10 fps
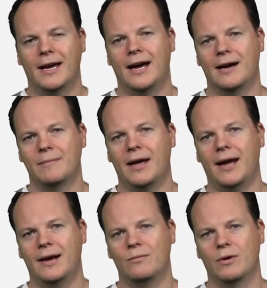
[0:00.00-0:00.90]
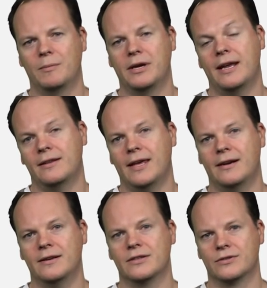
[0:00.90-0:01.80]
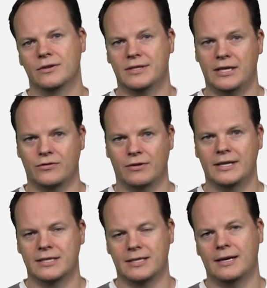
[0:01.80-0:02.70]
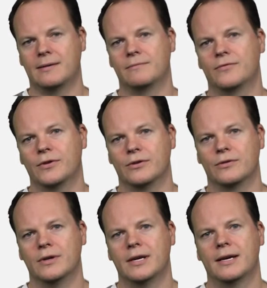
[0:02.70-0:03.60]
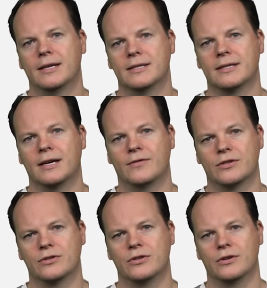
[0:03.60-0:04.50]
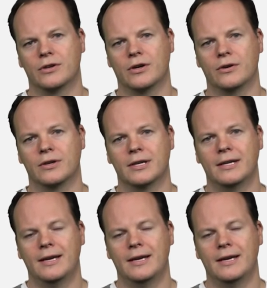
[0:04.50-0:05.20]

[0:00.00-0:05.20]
um, and we'll be adding that in as soon as that's released um, for you inside Visual Studio Code.